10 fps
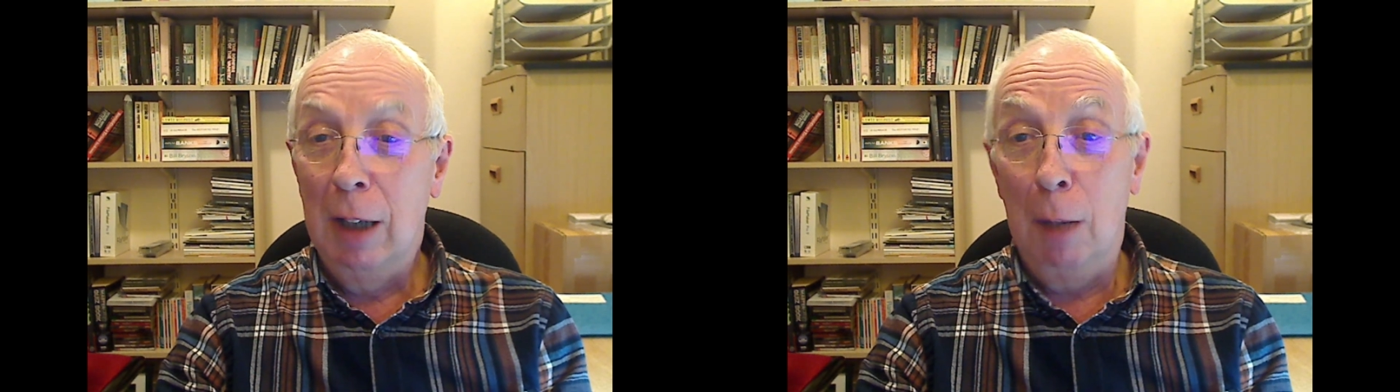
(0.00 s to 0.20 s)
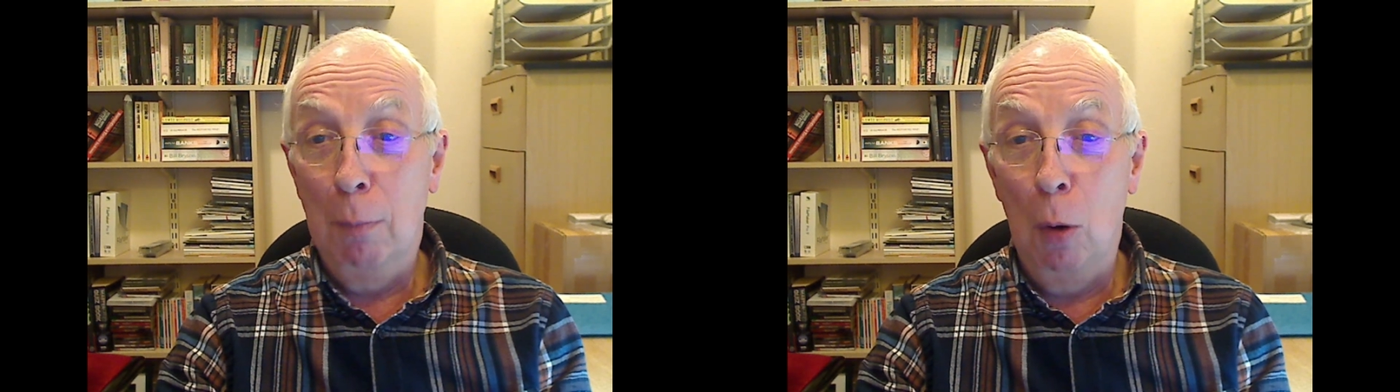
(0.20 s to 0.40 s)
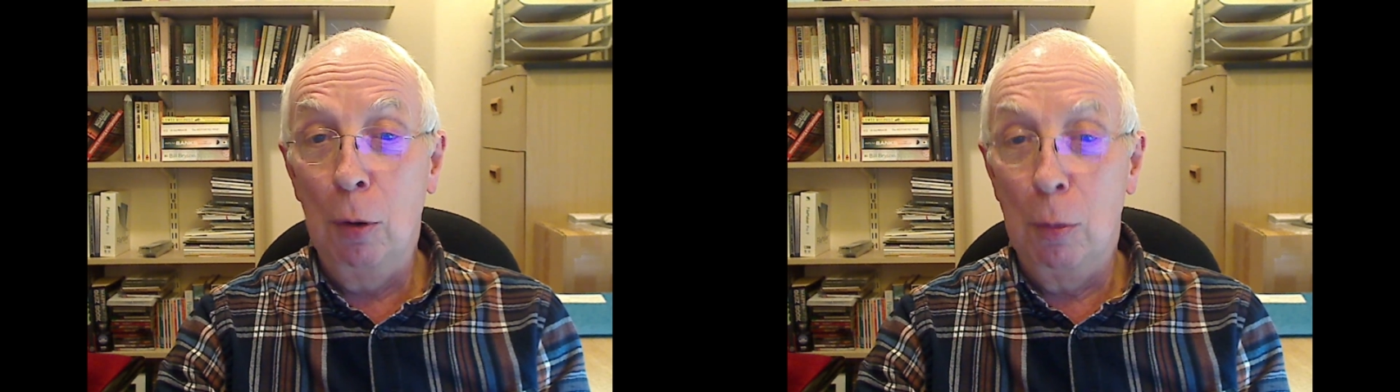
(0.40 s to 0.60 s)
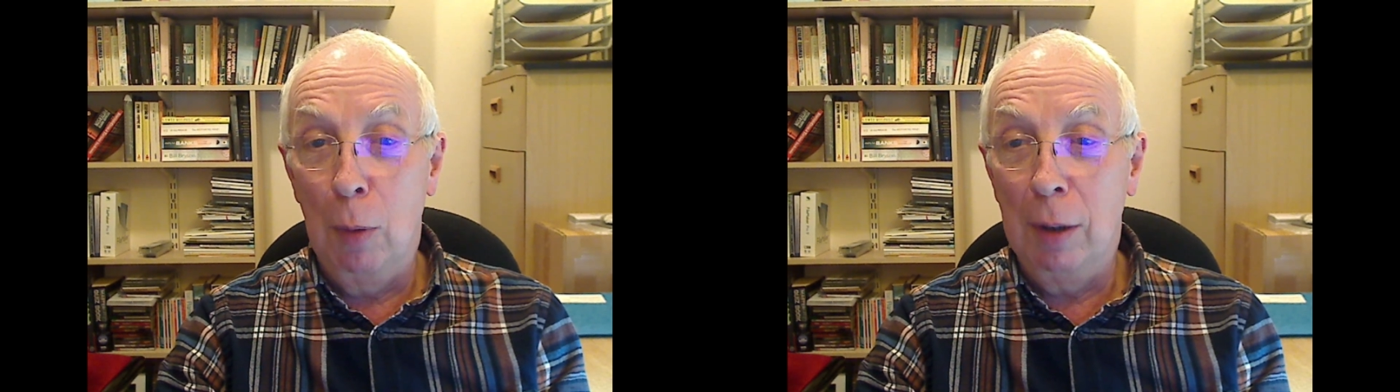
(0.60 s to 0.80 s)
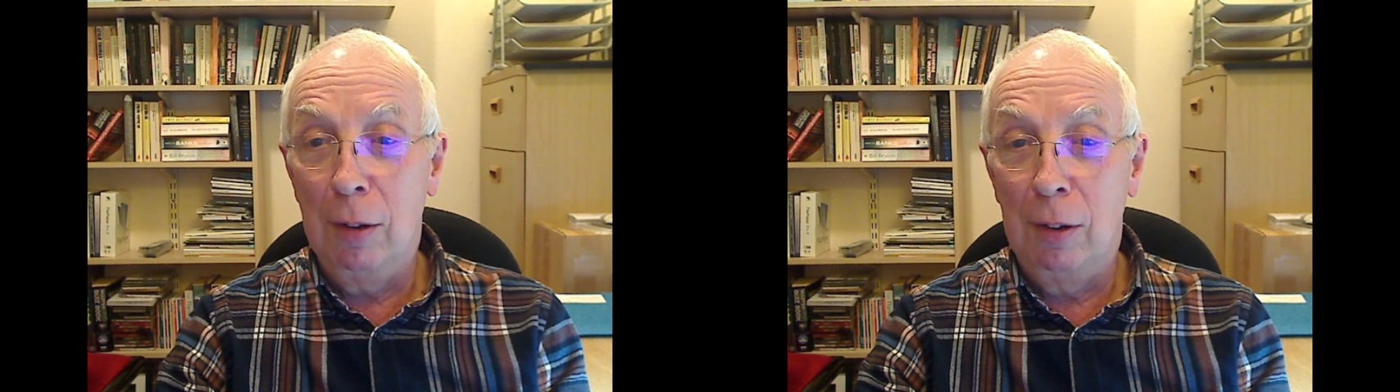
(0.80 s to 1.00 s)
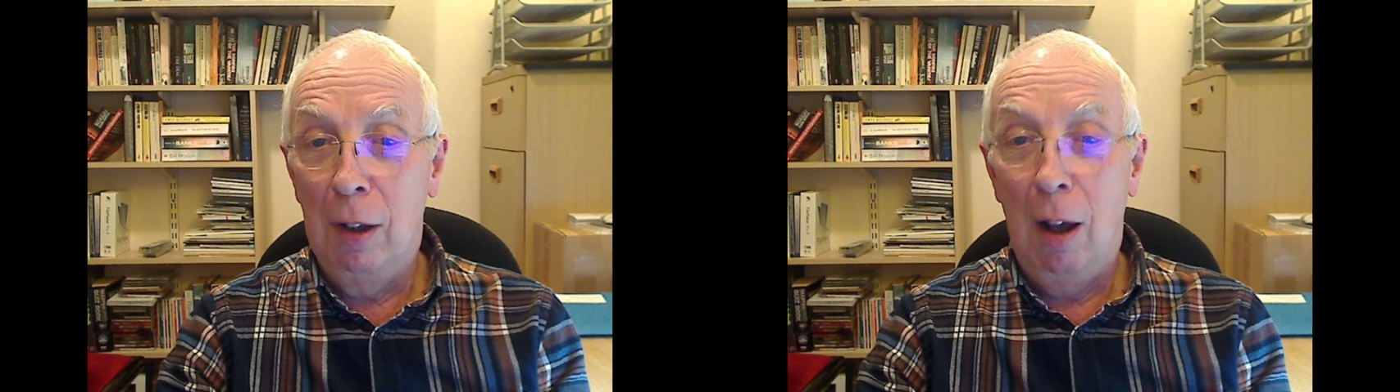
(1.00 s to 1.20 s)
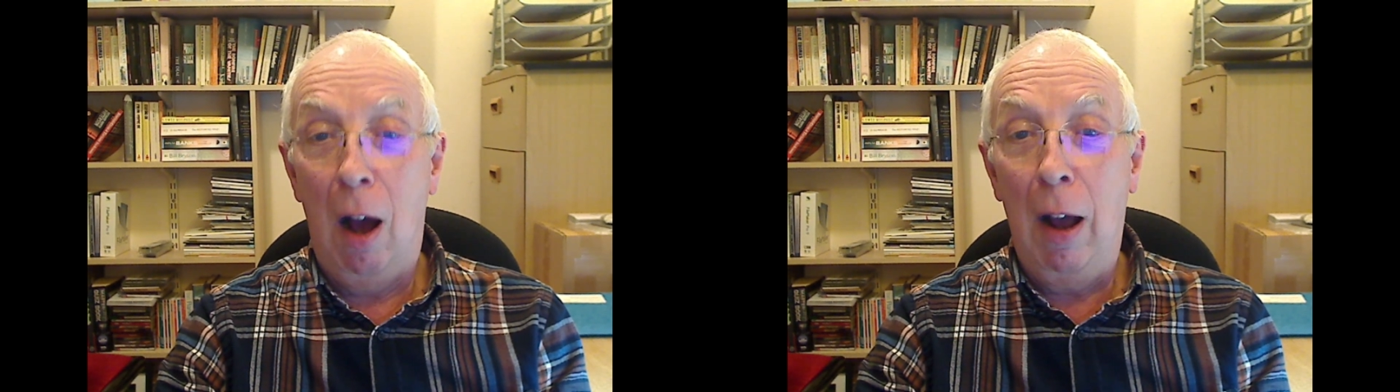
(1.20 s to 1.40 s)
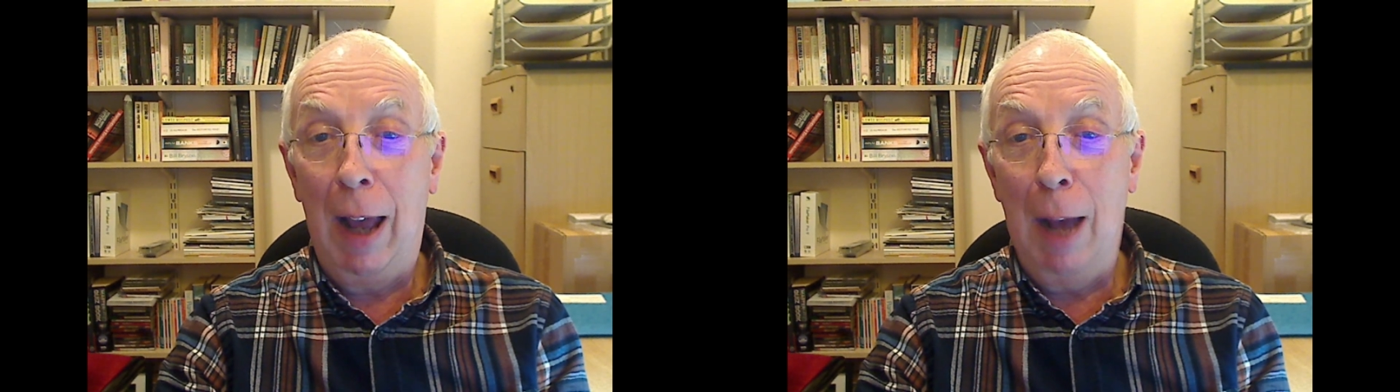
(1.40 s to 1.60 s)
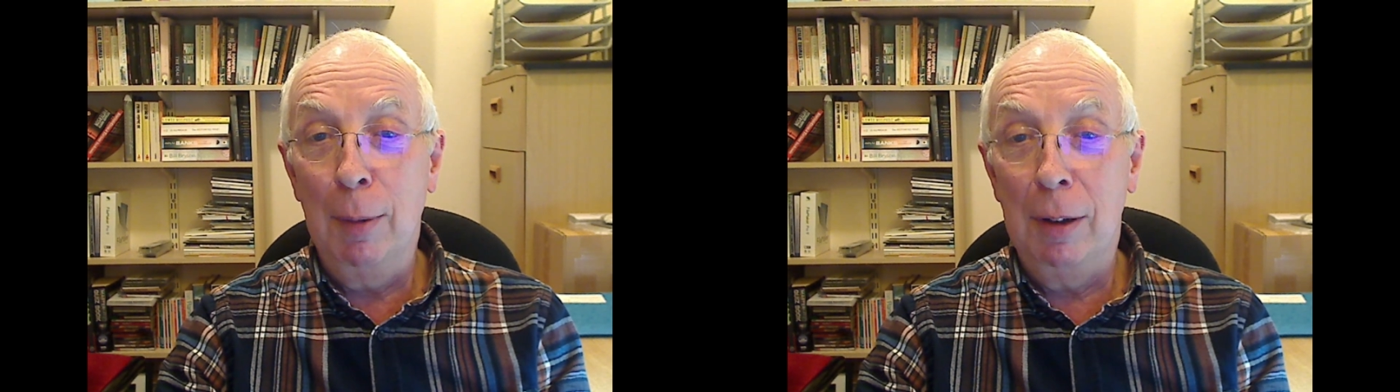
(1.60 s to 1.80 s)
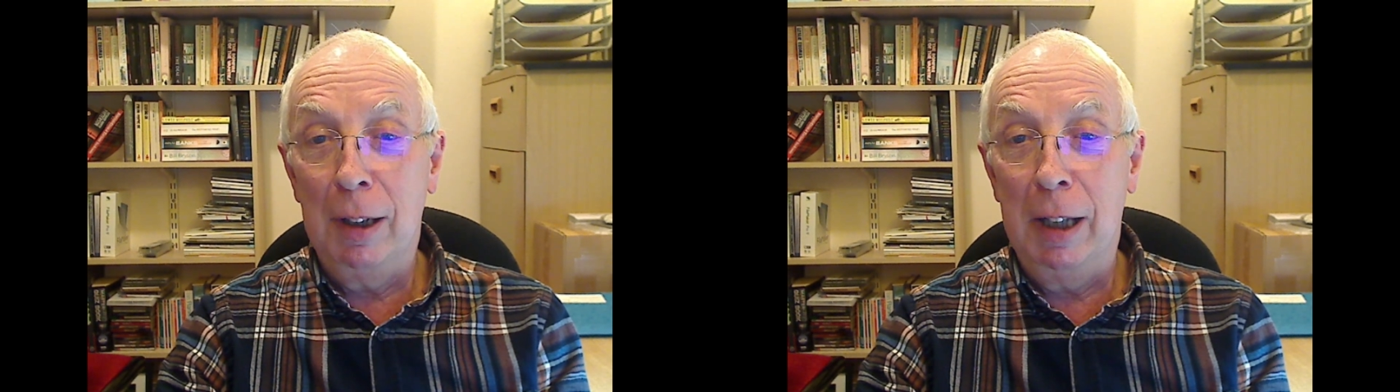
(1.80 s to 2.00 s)
and more than once I
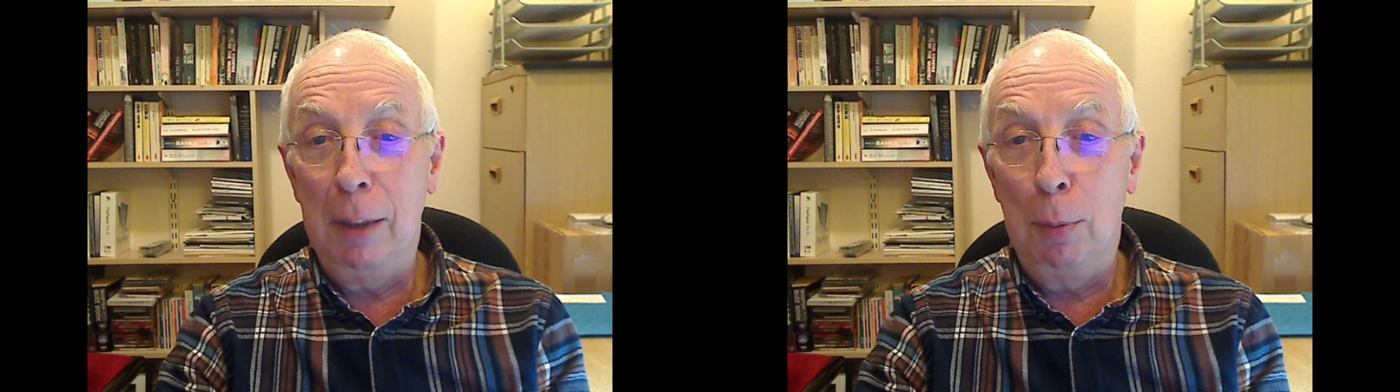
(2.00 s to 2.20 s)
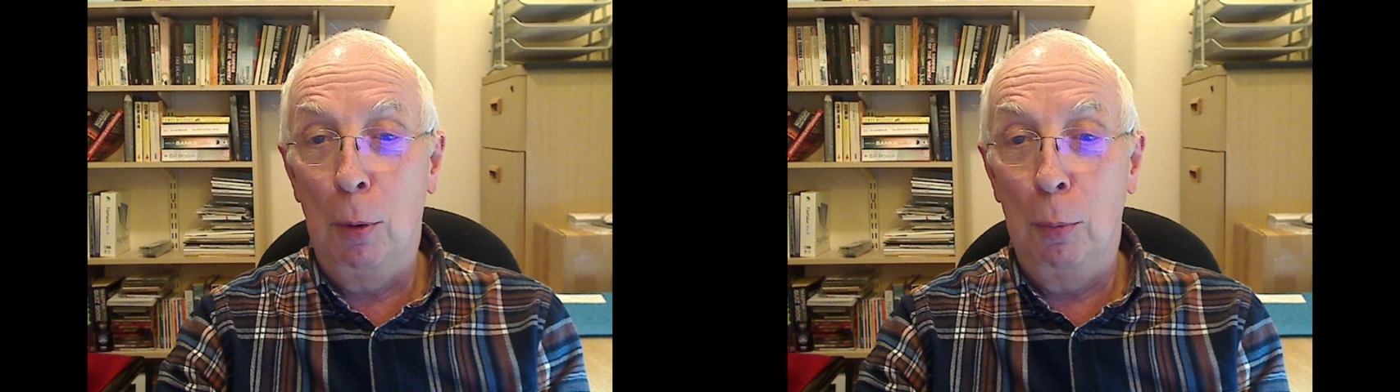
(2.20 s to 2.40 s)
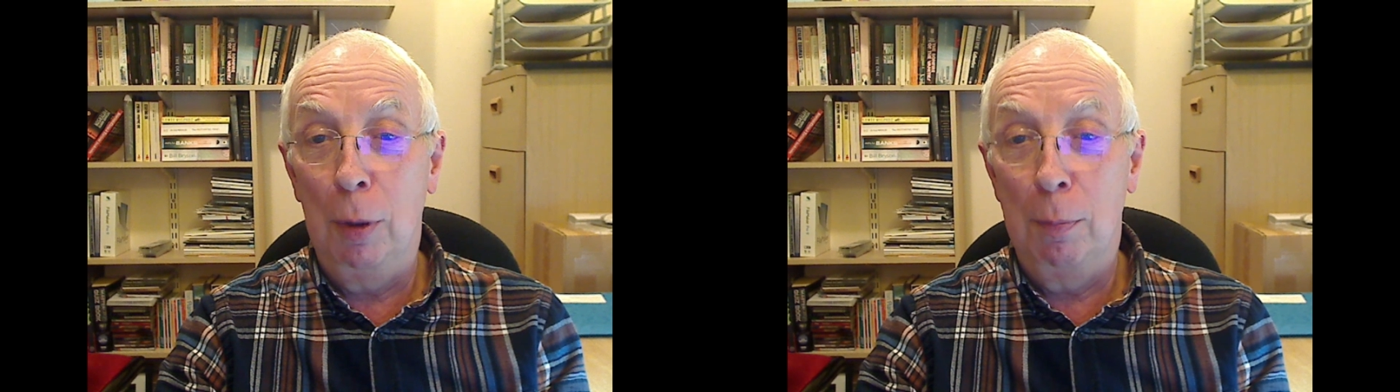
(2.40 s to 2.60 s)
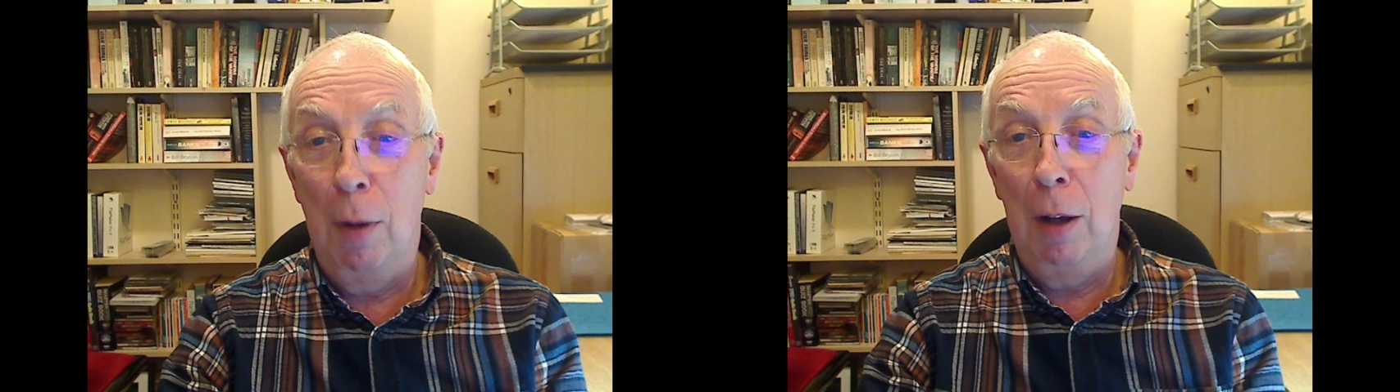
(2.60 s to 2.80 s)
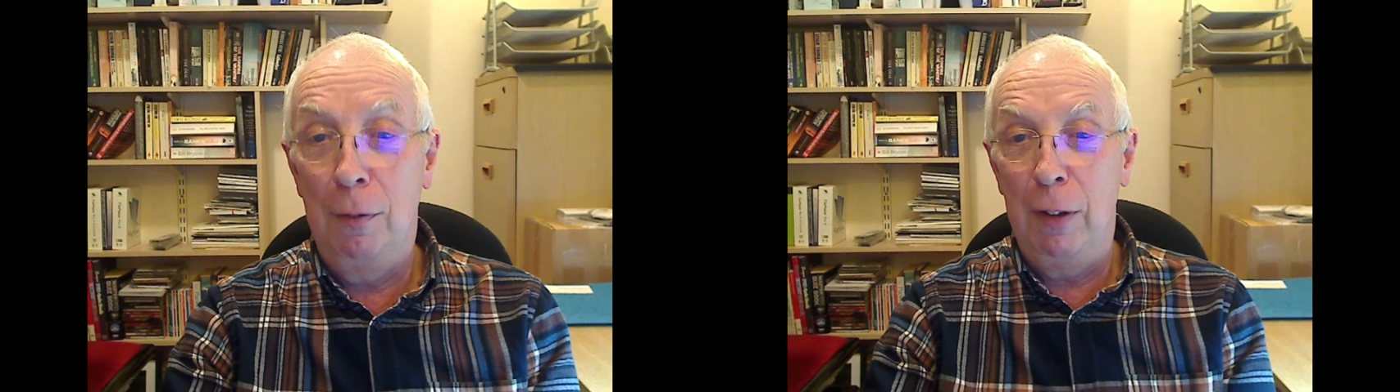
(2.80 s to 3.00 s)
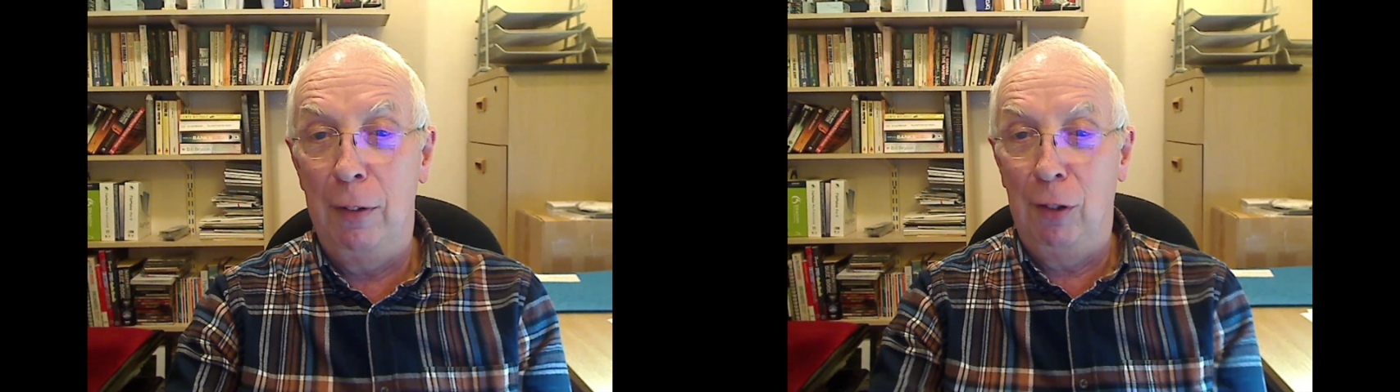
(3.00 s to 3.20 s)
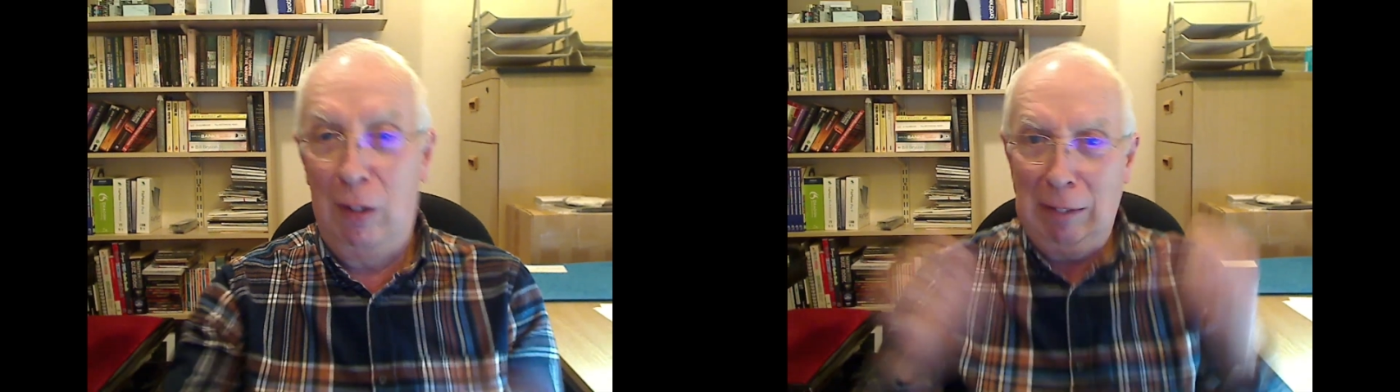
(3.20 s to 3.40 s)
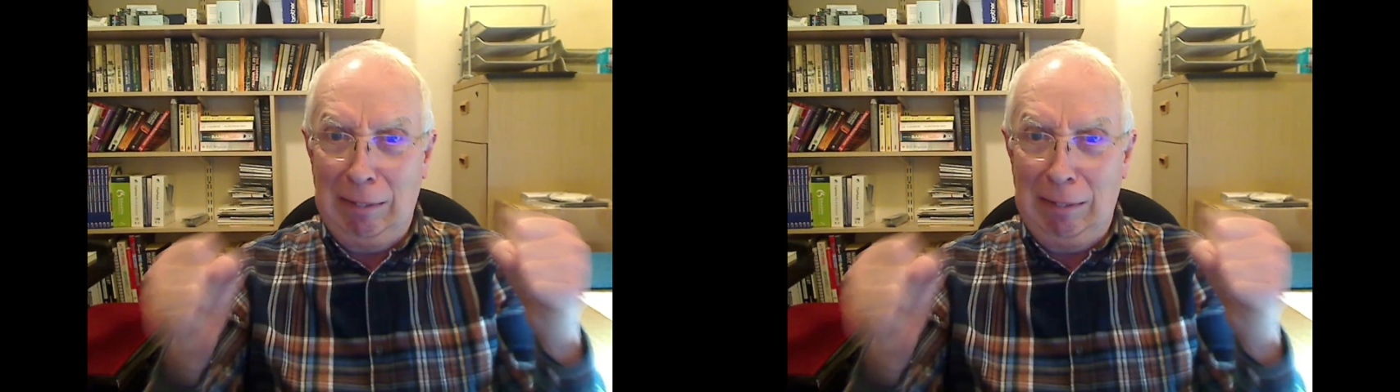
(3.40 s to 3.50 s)
hammered the keyboard with my fists